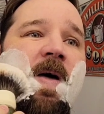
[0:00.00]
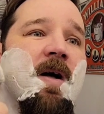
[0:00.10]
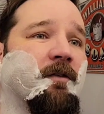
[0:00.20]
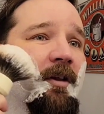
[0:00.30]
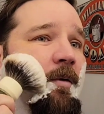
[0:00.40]
It
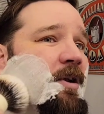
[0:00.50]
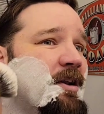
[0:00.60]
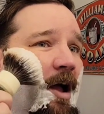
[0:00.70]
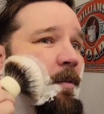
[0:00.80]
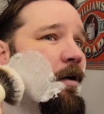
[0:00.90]
was a limited
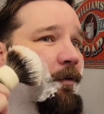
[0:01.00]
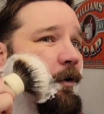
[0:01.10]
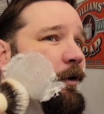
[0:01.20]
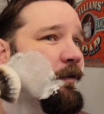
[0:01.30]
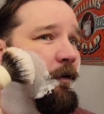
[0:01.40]
time
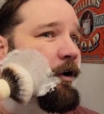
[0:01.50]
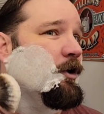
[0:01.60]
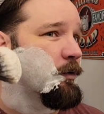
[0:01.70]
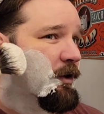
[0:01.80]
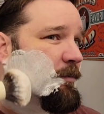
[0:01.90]
offer. They were gonna
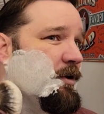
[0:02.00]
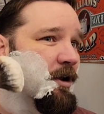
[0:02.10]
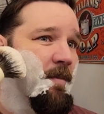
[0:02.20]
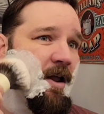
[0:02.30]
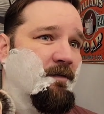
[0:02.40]
do a limited
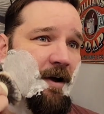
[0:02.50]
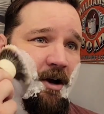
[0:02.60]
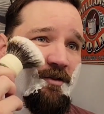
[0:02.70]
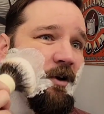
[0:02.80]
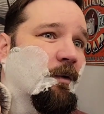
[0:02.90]

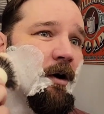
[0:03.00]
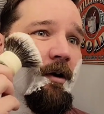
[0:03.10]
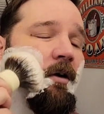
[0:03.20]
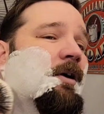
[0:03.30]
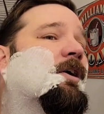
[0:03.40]
manufacturing run
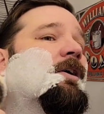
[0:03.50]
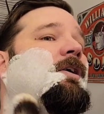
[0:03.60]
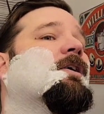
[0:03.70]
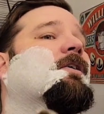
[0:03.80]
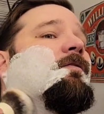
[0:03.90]

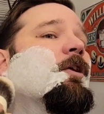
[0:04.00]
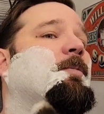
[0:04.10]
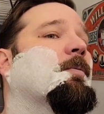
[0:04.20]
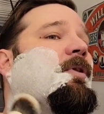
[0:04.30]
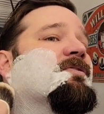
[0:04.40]
for the
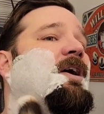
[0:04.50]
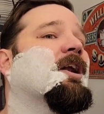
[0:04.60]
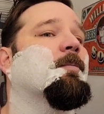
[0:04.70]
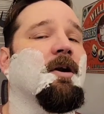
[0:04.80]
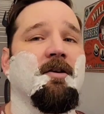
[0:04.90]
people that signed
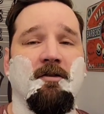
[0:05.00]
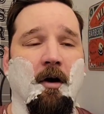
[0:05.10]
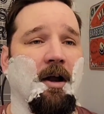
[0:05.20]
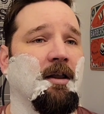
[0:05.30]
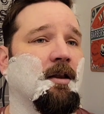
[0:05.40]
up on it. So
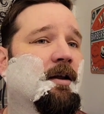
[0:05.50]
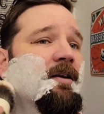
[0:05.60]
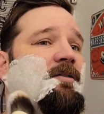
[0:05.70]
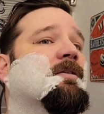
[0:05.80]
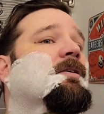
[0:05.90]
I hit the
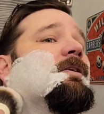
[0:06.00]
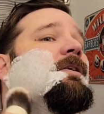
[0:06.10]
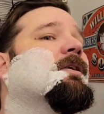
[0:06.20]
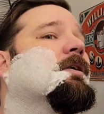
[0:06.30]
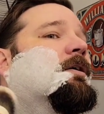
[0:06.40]
list,
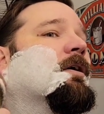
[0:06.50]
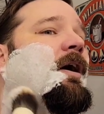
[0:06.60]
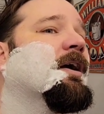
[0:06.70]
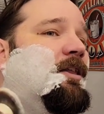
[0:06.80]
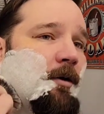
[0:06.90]
or I
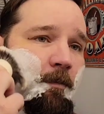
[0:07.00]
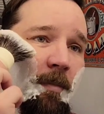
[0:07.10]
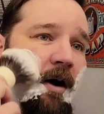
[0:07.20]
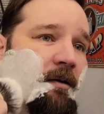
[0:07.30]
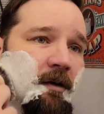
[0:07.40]
hit the
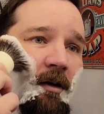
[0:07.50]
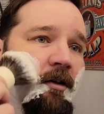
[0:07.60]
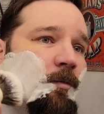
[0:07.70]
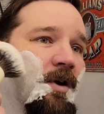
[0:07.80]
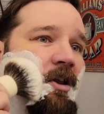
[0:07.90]
button
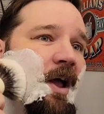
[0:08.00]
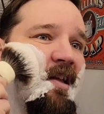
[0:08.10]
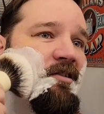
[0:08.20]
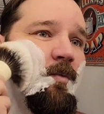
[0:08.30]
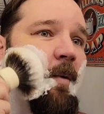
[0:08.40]
and went to the
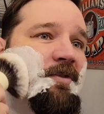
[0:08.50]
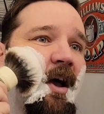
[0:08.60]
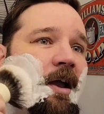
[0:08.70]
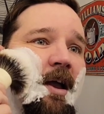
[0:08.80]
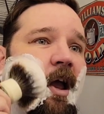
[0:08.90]
Henson
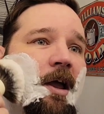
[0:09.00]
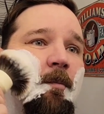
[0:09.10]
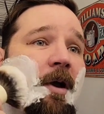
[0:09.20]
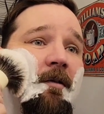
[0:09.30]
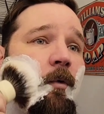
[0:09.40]
website and
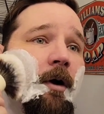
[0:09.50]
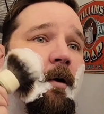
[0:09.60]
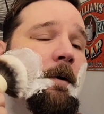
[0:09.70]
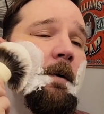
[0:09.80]
paid for it.